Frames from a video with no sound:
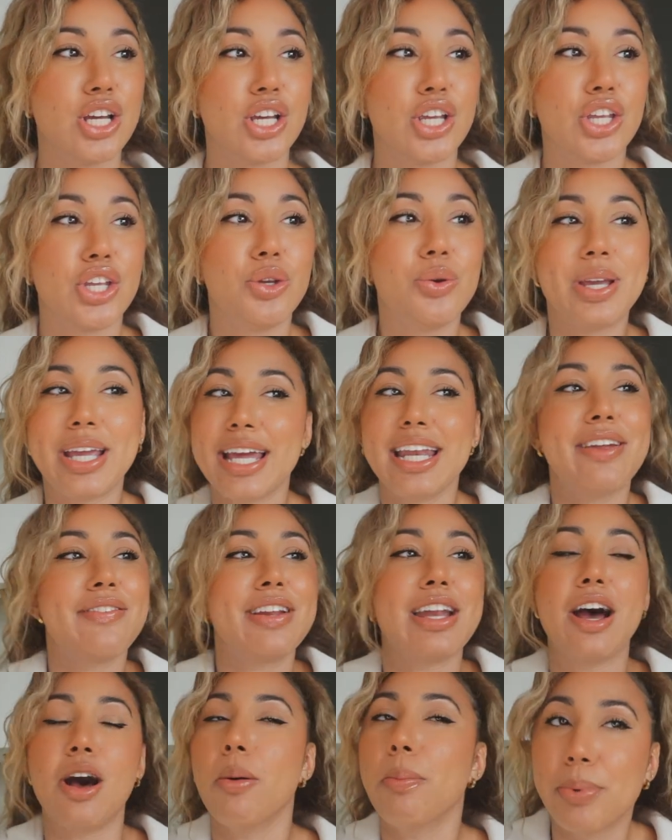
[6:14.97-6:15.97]
you can't
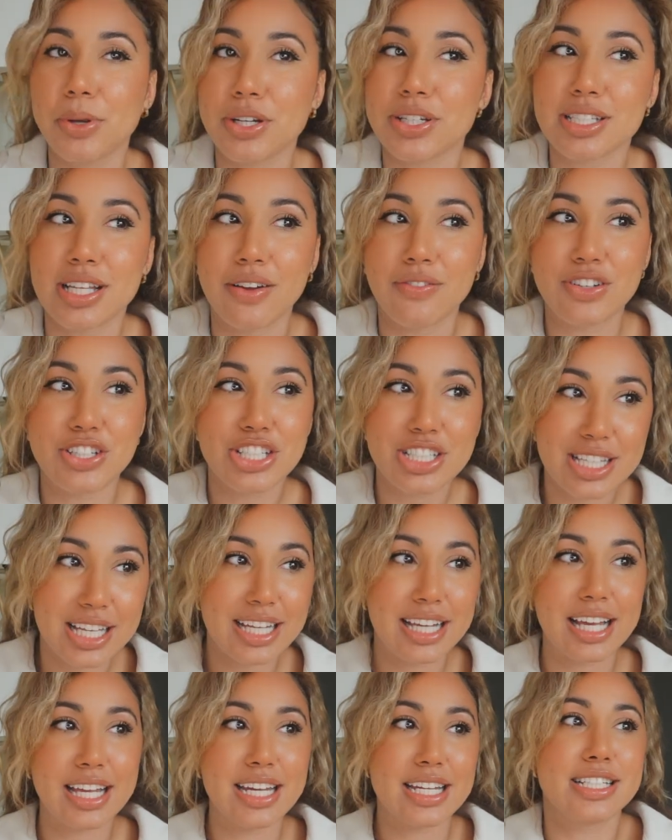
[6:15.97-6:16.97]
even help yourself. It's just
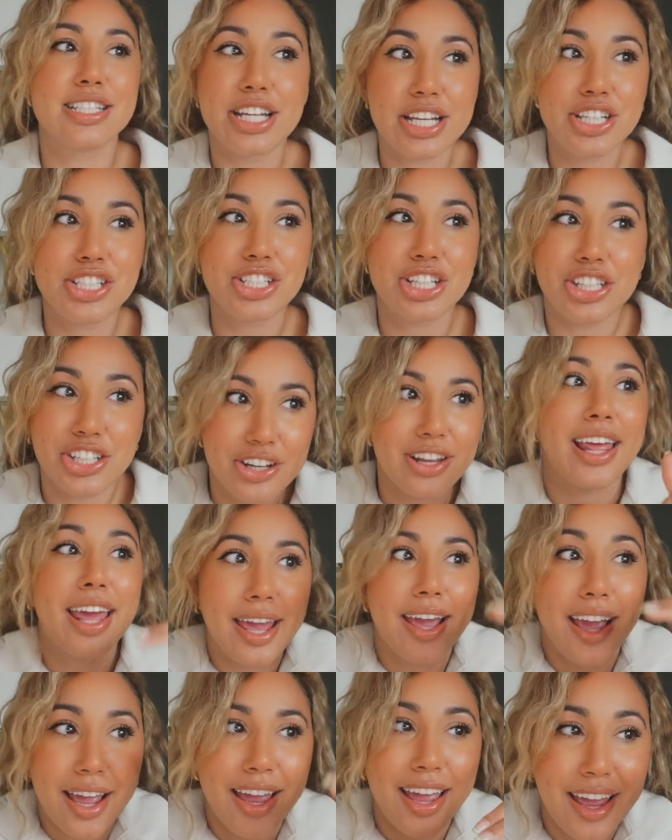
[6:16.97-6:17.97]
like an addiction. You're
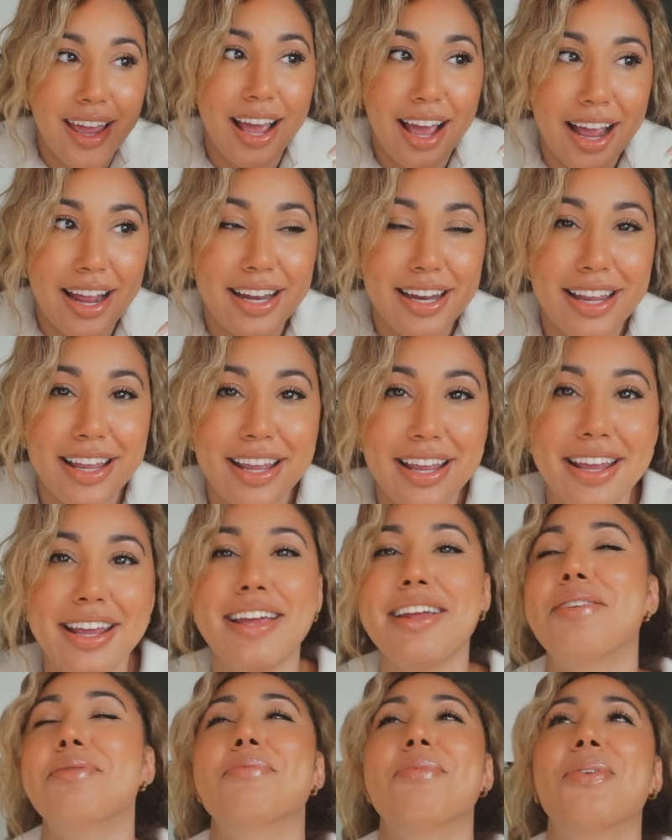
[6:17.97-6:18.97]
like, I
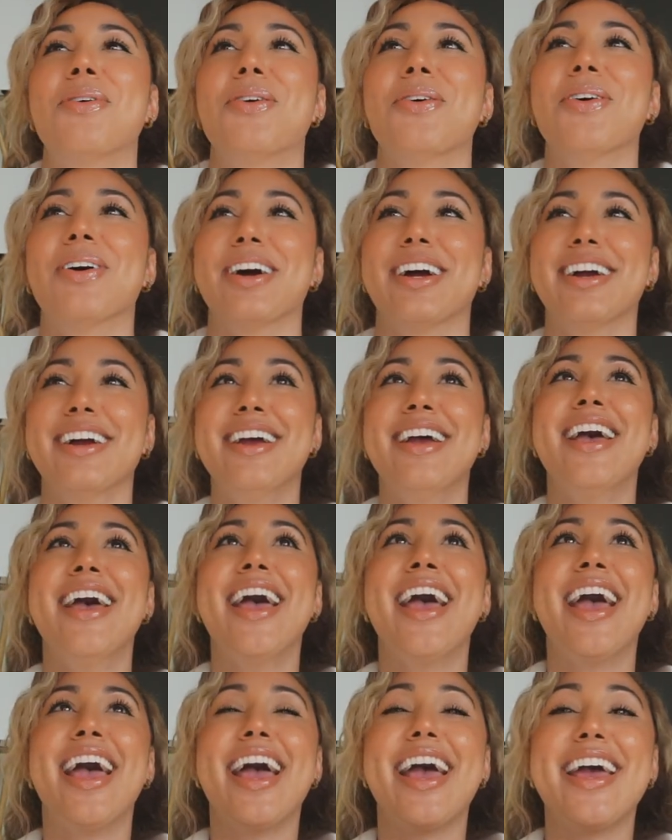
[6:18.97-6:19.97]
need more.
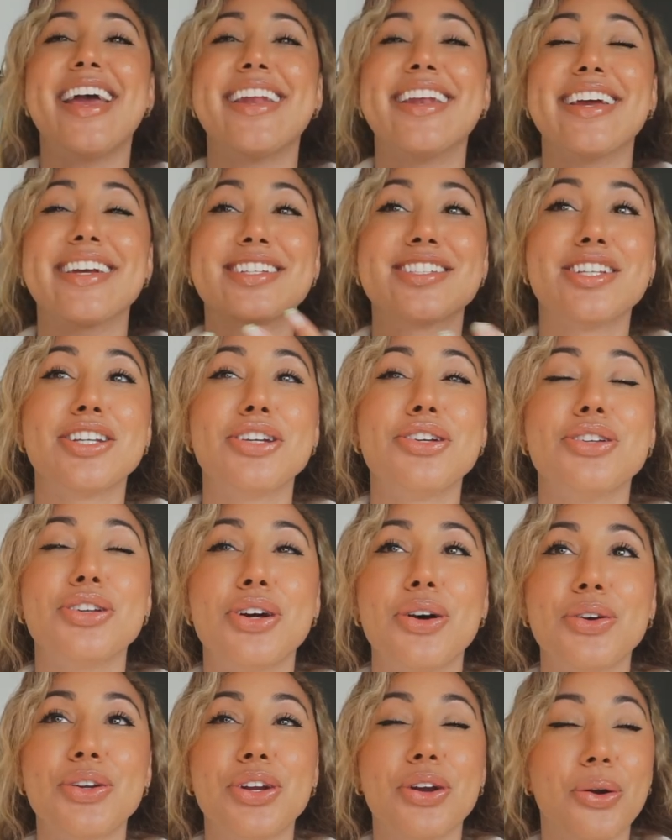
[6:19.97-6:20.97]
And next thing you
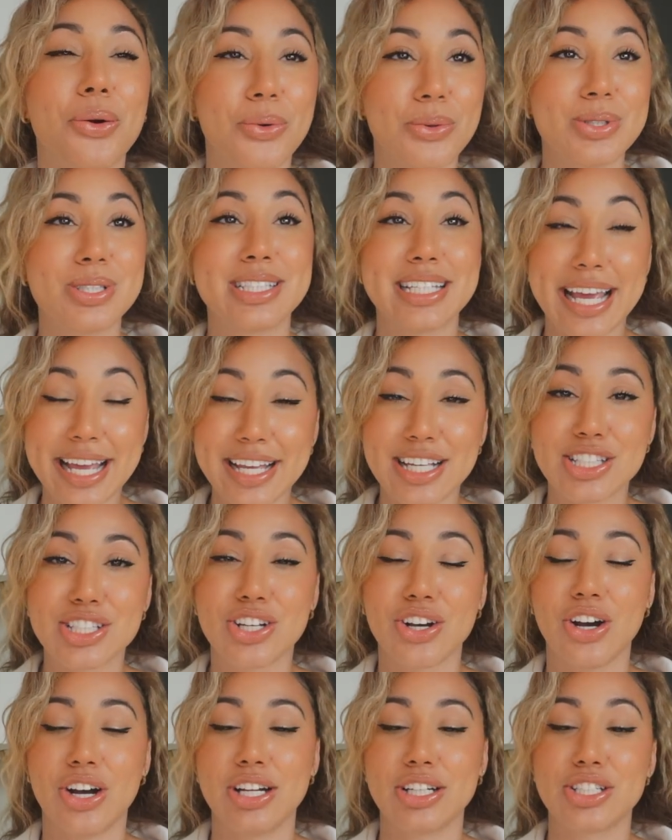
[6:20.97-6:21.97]
know, your whole day is
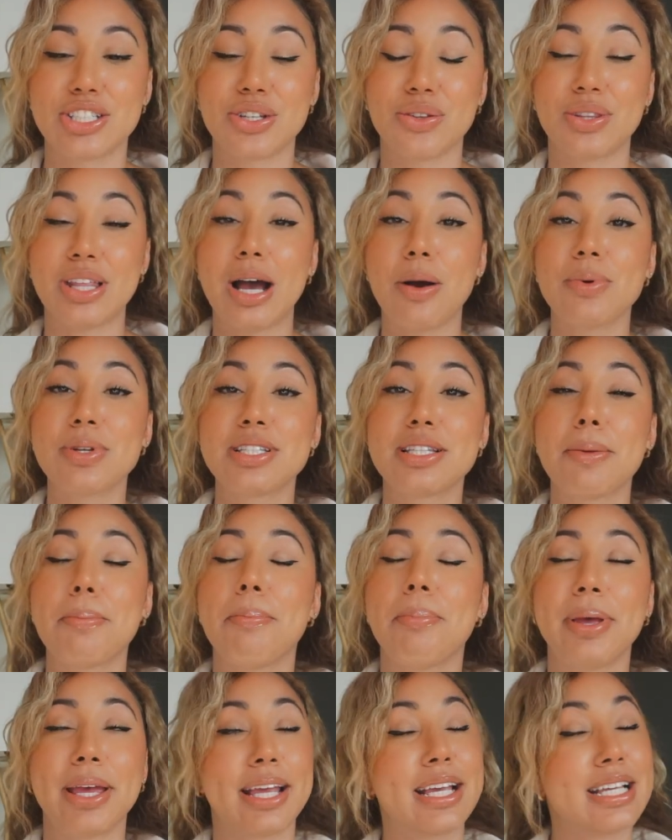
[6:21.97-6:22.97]
gone. So that was the
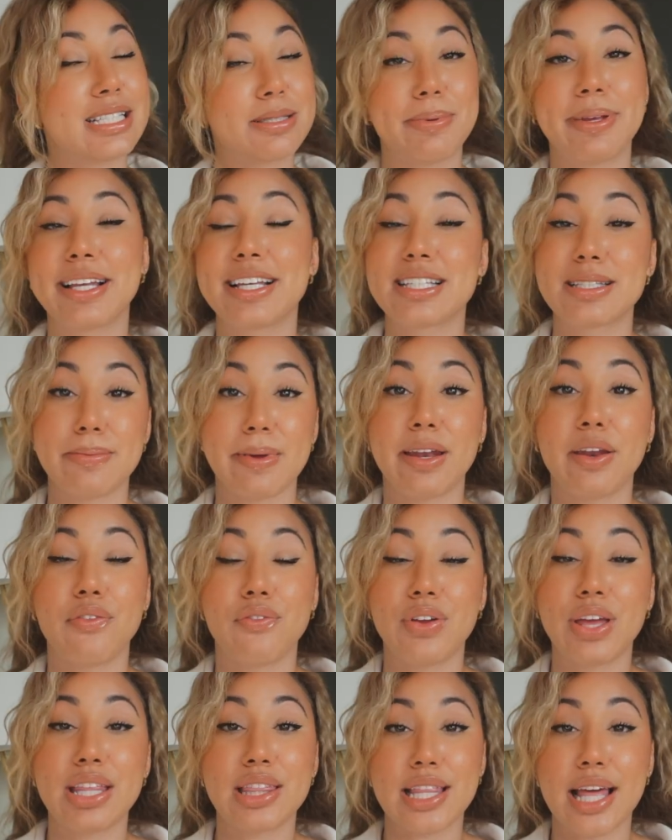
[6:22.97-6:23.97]
biggest
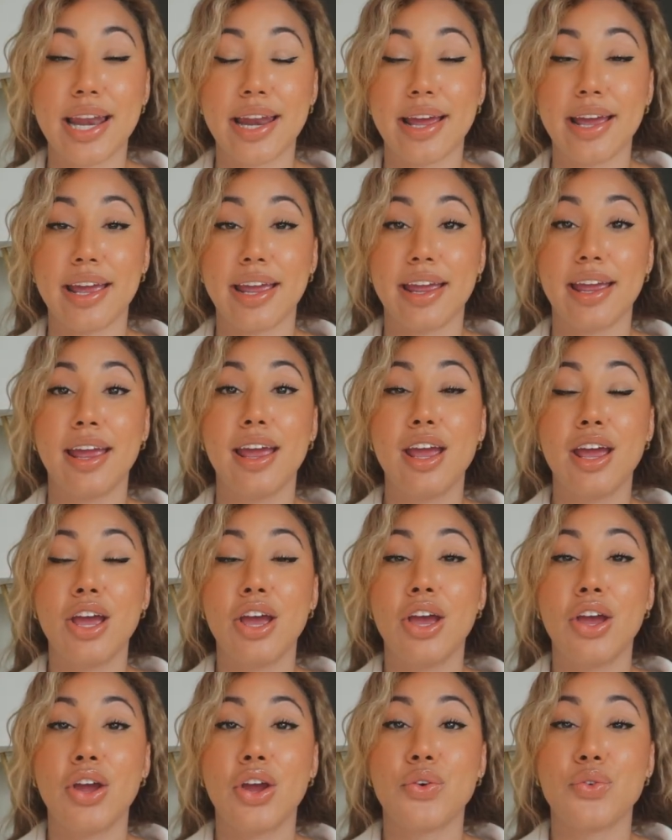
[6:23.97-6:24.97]
benefit that I
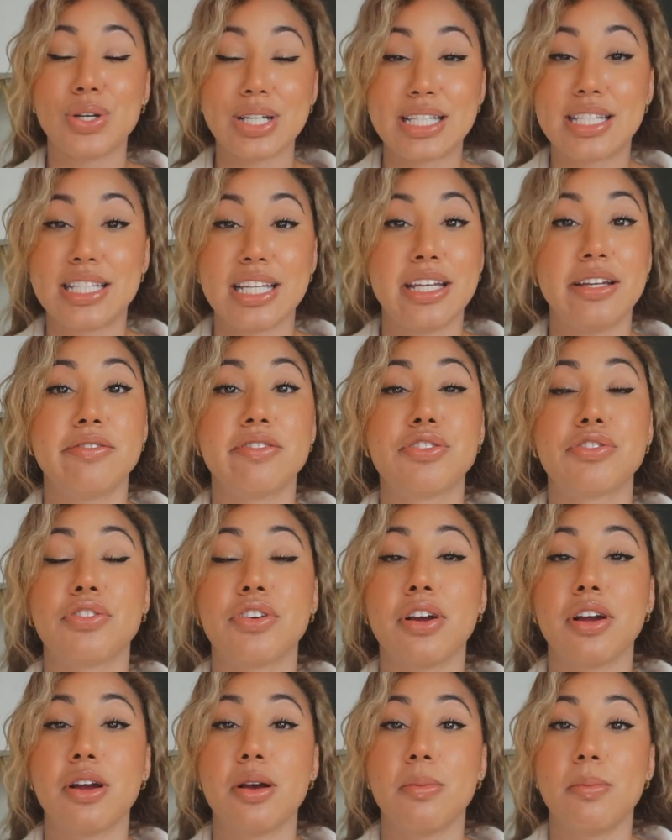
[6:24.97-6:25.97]
received
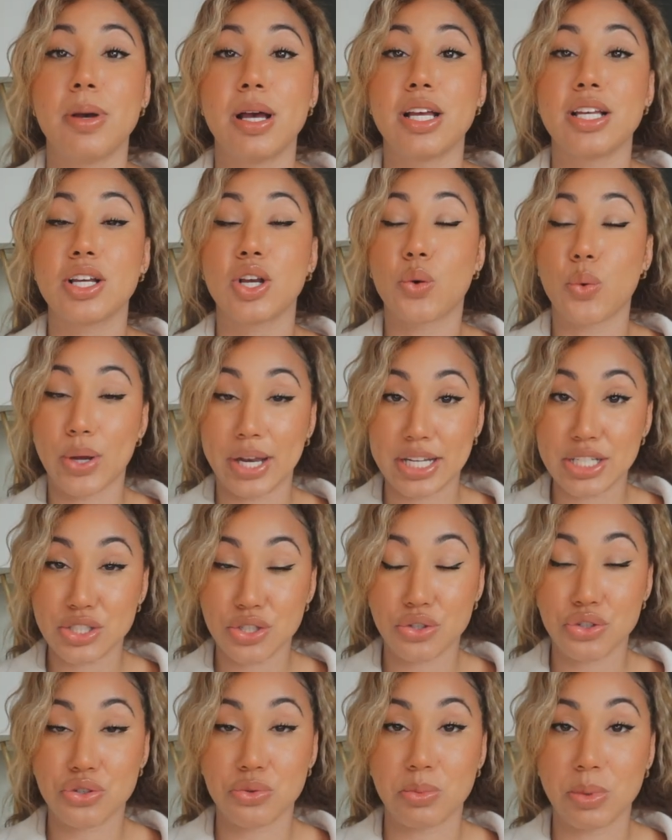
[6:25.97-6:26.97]
from quitting
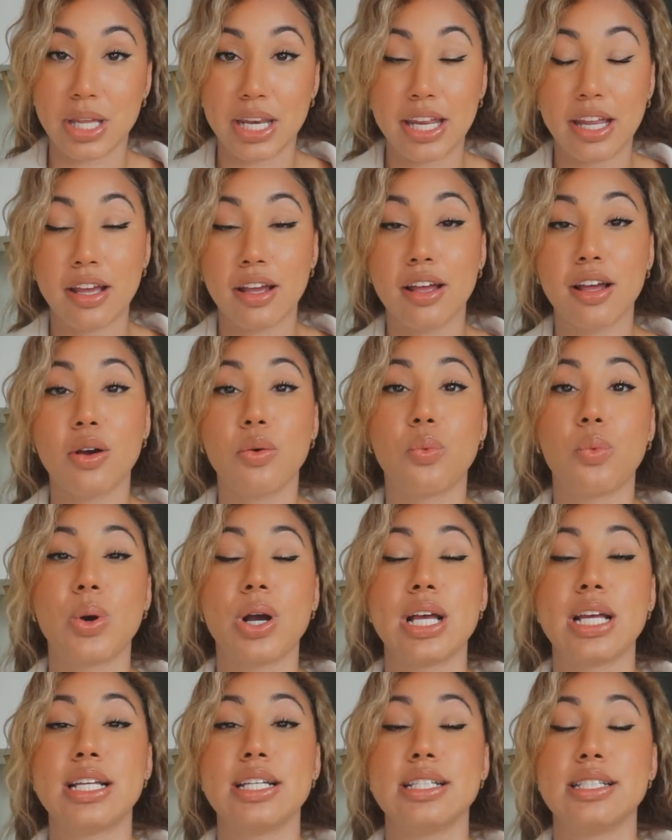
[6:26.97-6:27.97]
social media
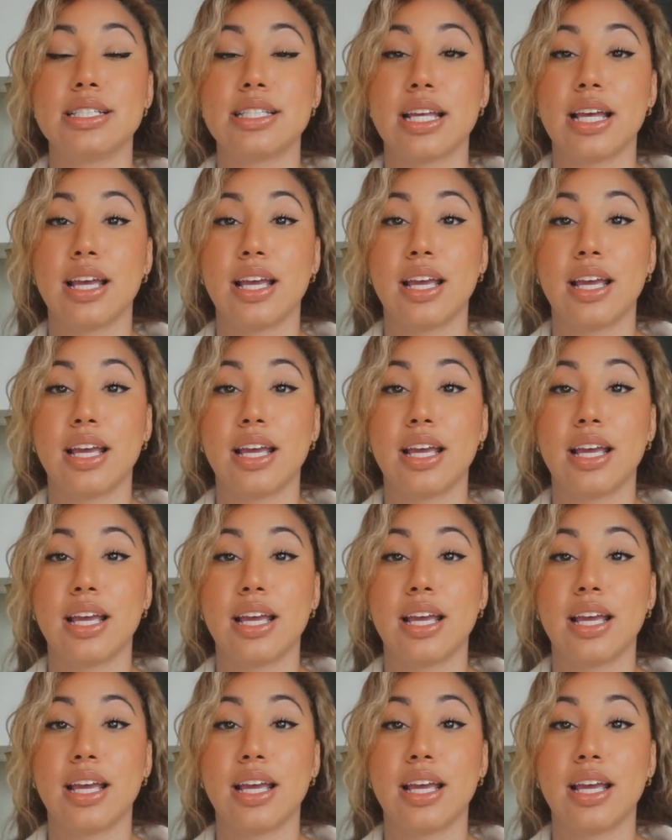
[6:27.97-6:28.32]
was